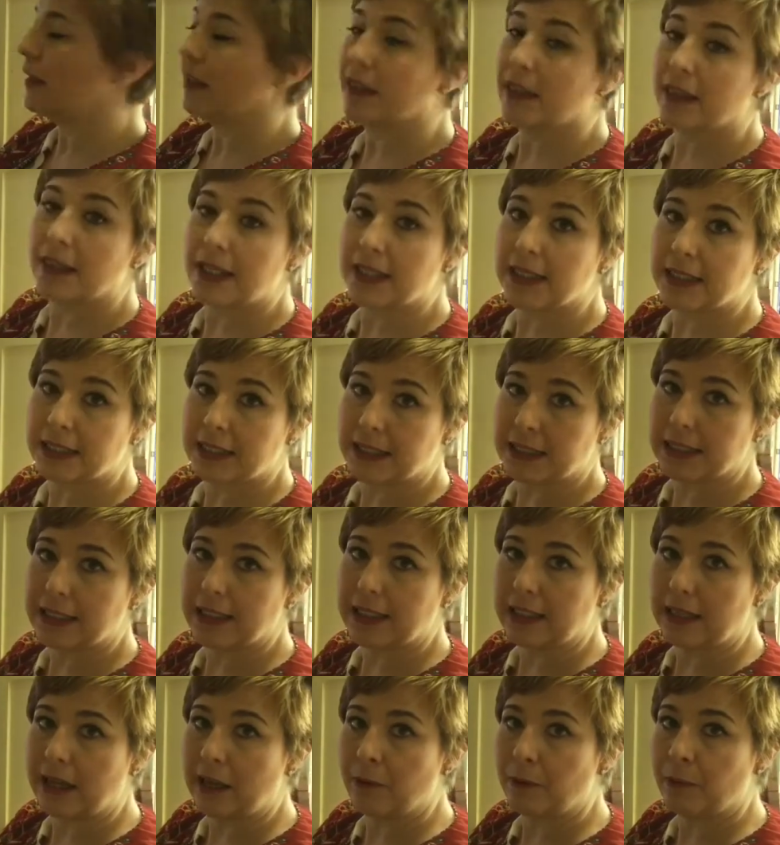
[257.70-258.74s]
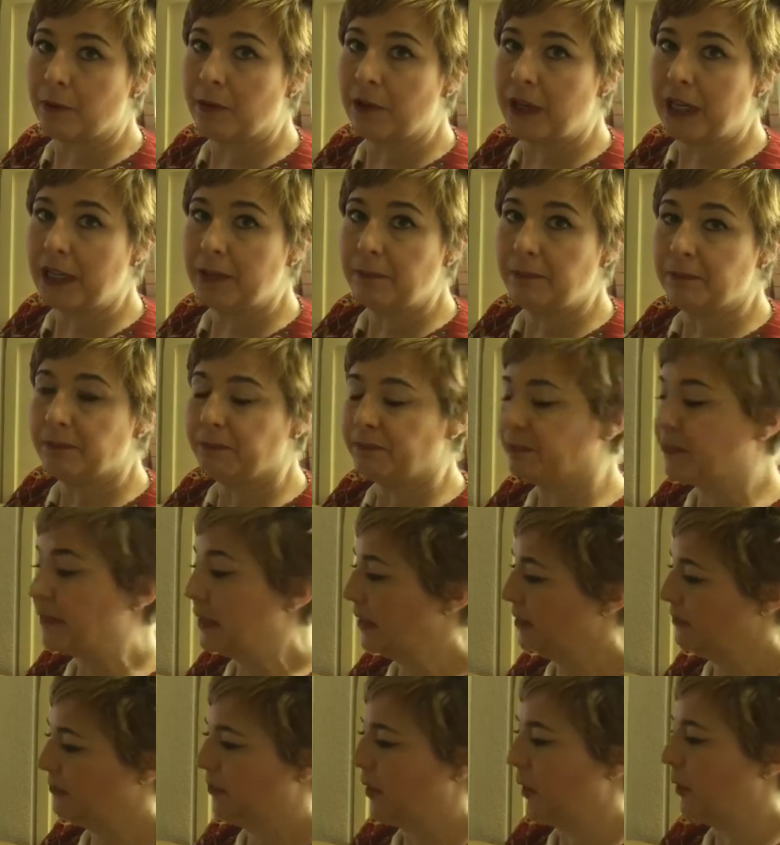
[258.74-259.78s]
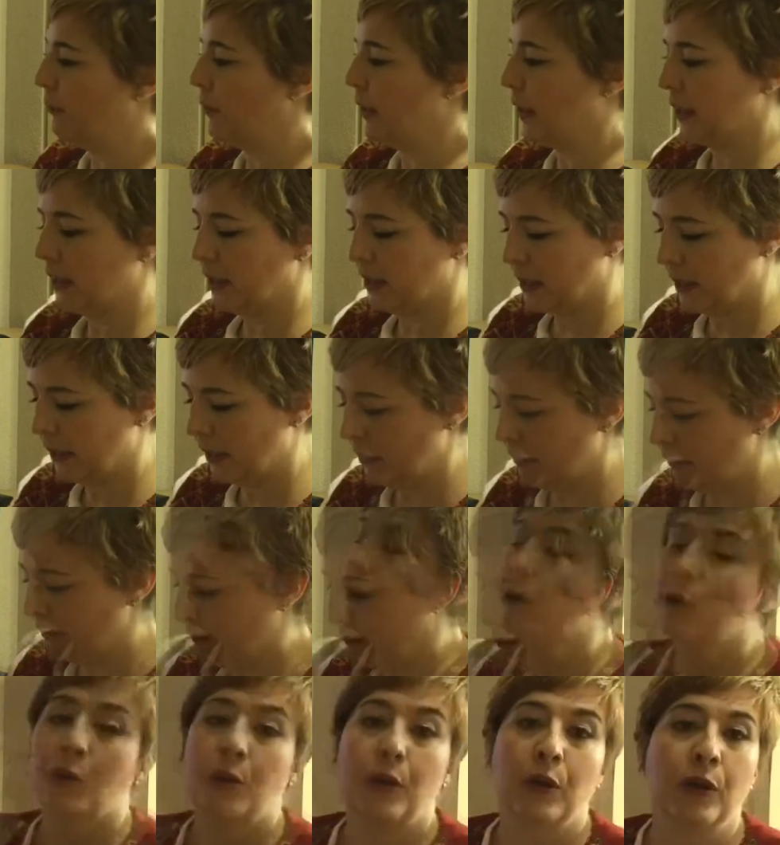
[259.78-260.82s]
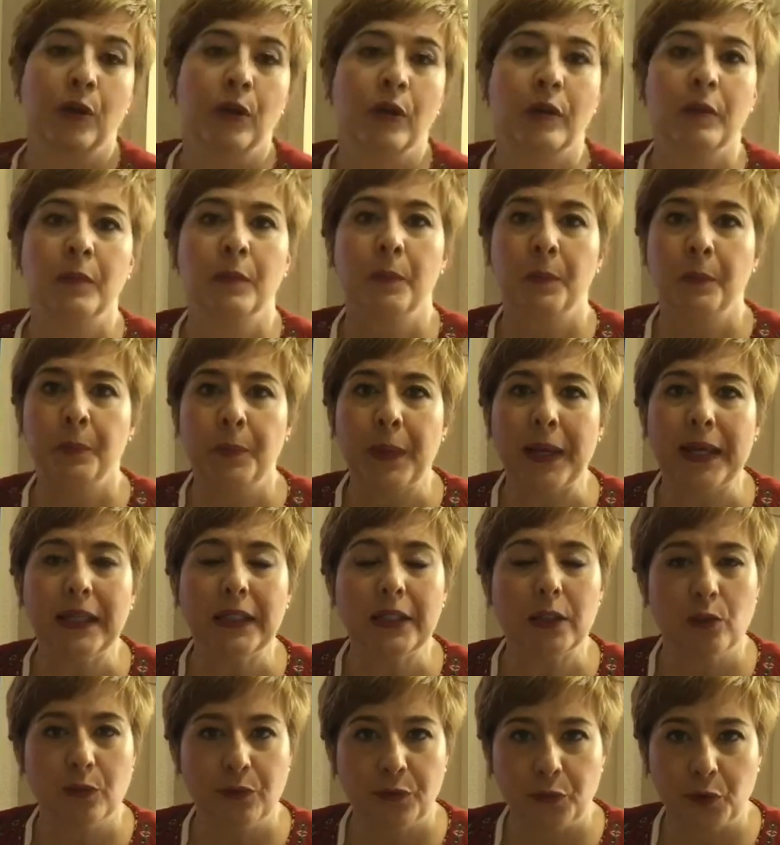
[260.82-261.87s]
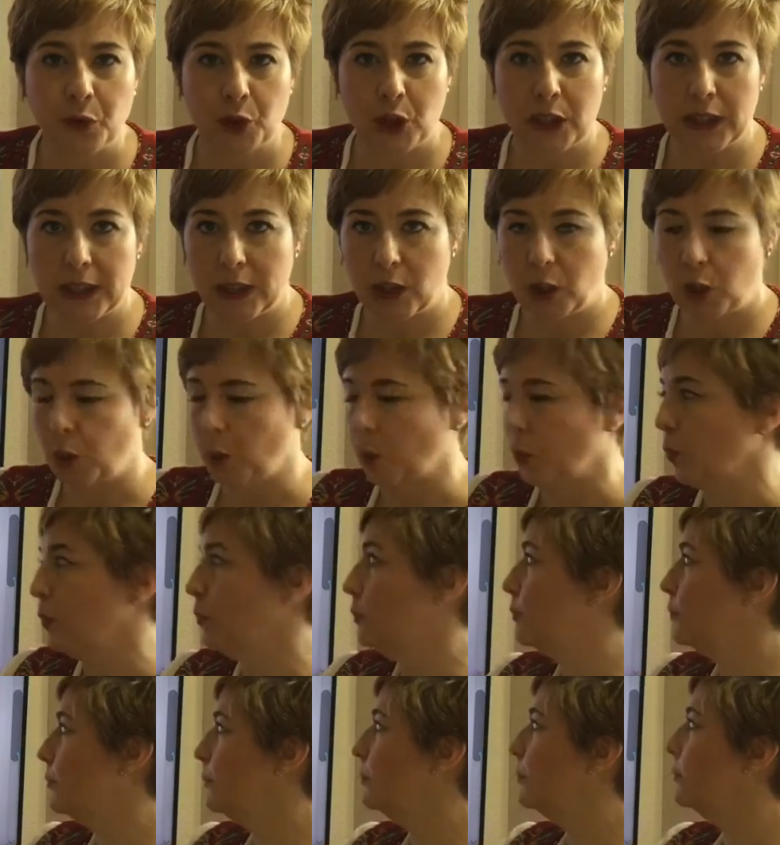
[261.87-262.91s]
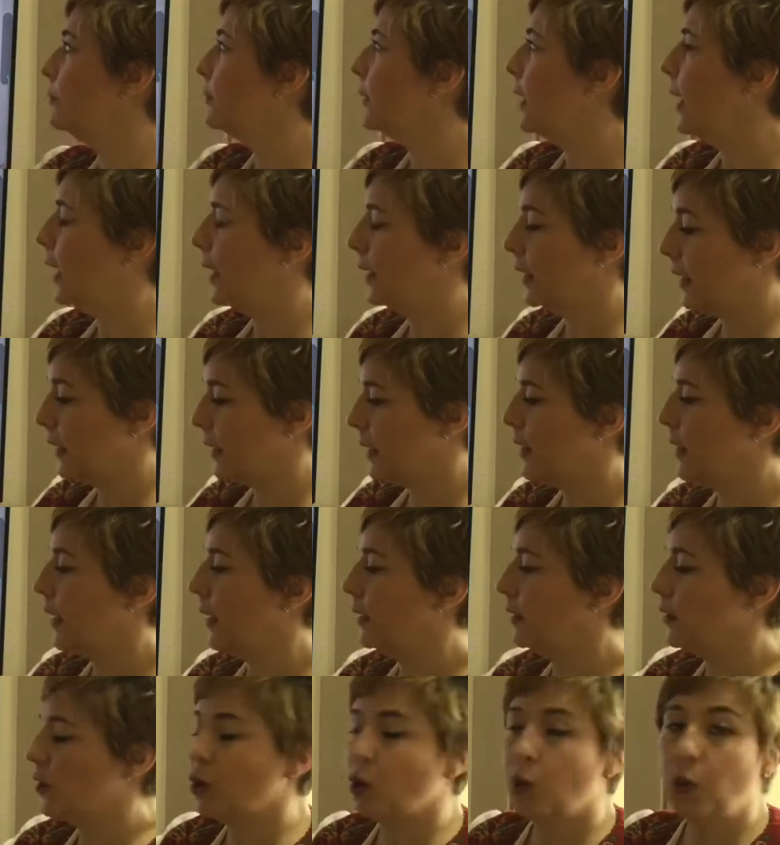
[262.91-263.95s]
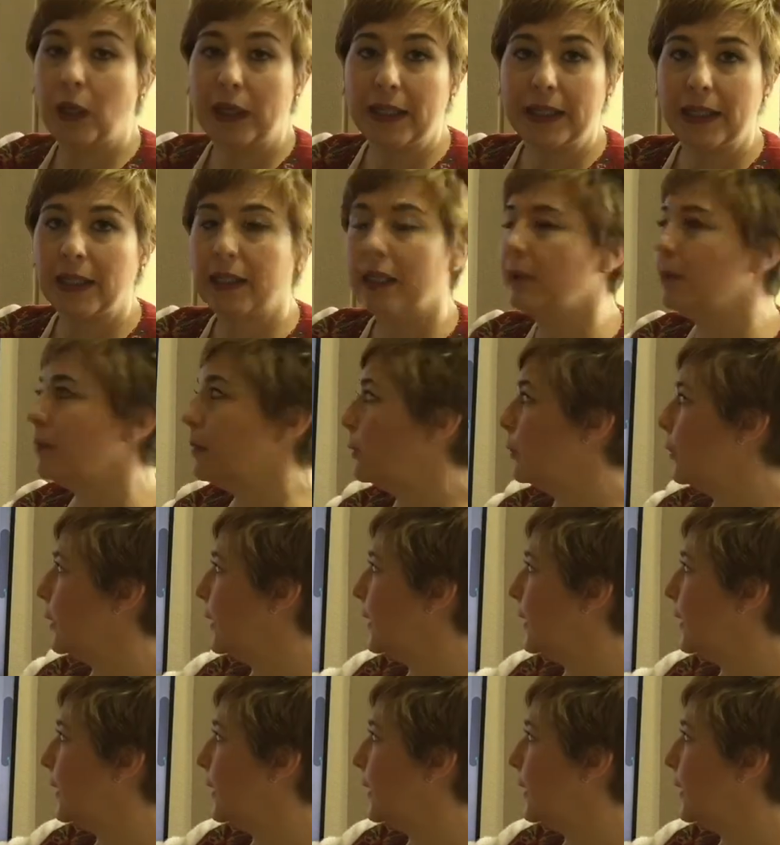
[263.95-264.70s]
this is the library. It's very easy. Page 42, and it tells you again about the